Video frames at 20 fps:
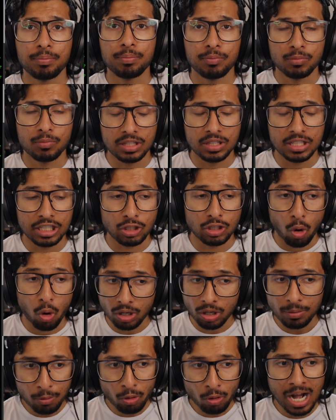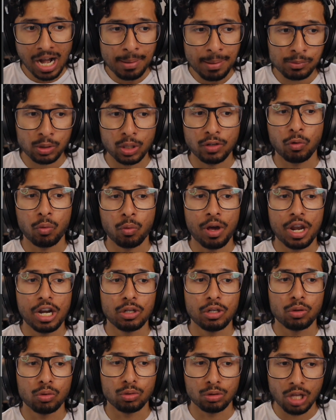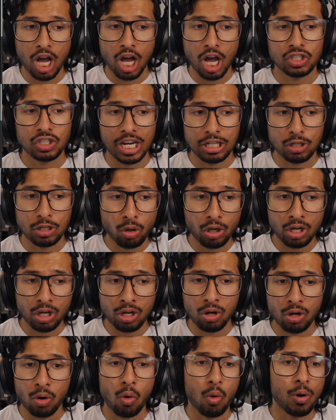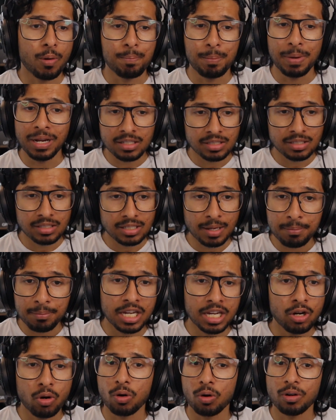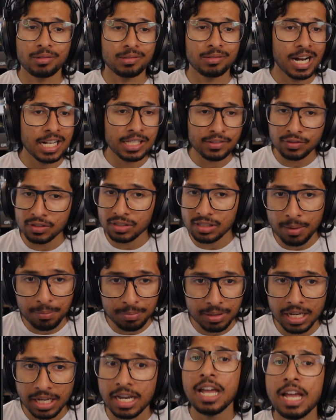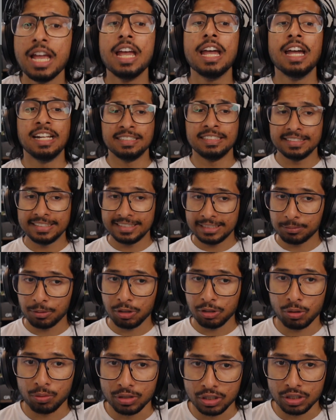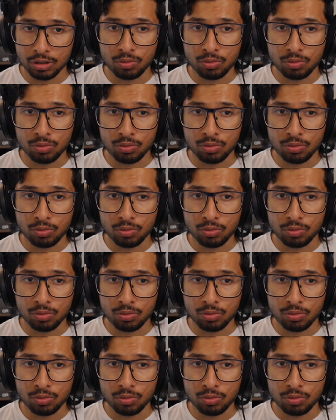the token program. So if you wanted to launch a token or mint something or transfer something, this is what you would use.